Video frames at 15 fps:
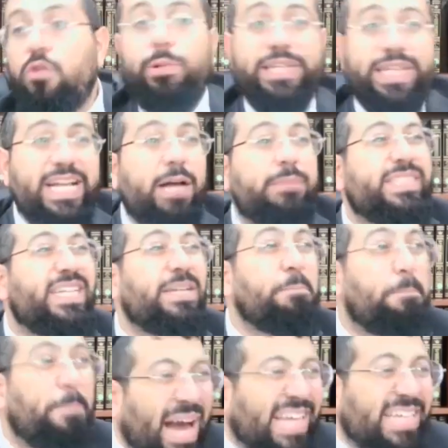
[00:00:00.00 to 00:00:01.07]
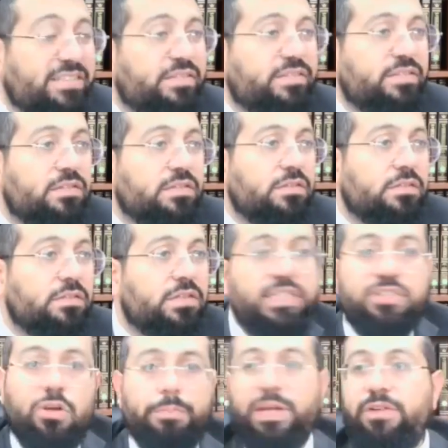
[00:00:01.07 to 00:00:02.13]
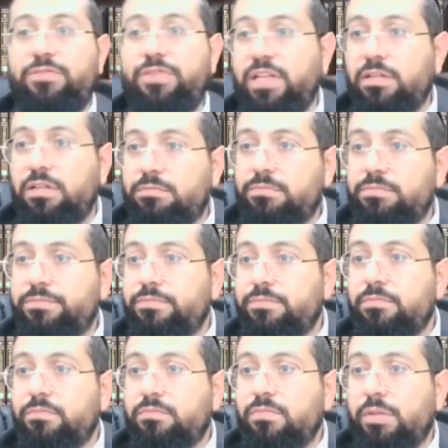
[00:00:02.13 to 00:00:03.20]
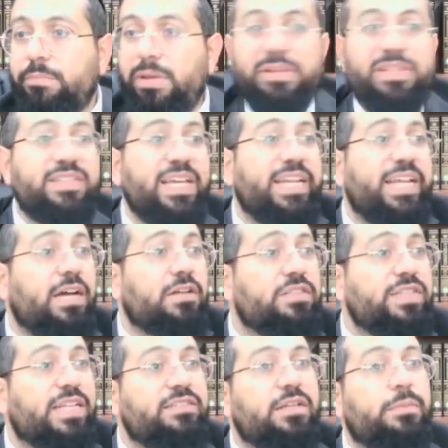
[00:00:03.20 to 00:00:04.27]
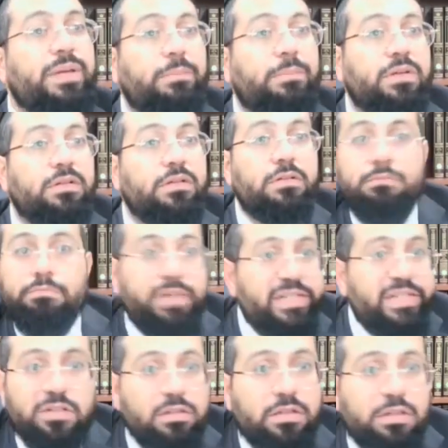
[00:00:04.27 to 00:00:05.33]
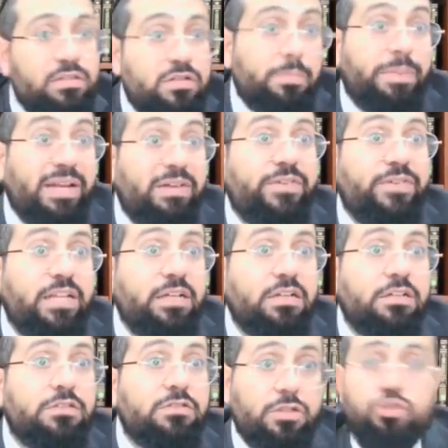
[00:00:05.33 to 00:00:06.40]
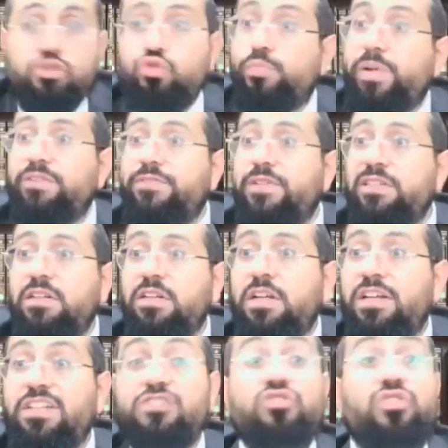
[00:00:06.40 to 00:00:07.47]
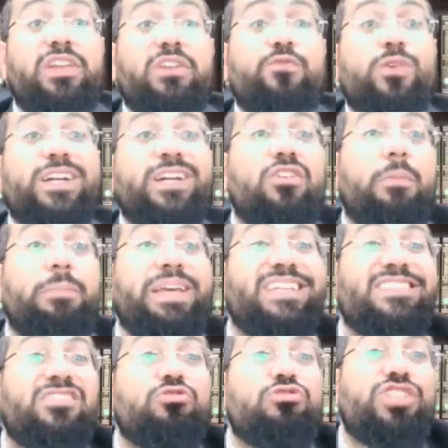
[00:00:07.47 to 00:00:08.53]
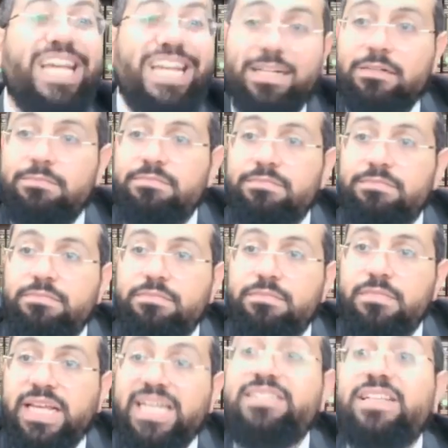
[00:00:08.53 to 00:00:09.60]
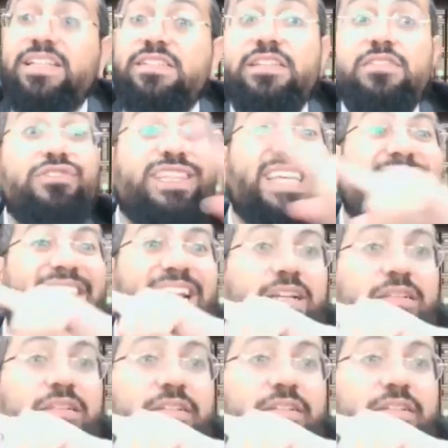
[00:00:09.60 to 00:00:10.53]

When he comes and he bites, he's not benefiting. Maybe he's getting out of Zatzabim, but it's not, it's not benefiting. It's not a true benefit. So therefore, it cannot be considered shen. It's considered keren.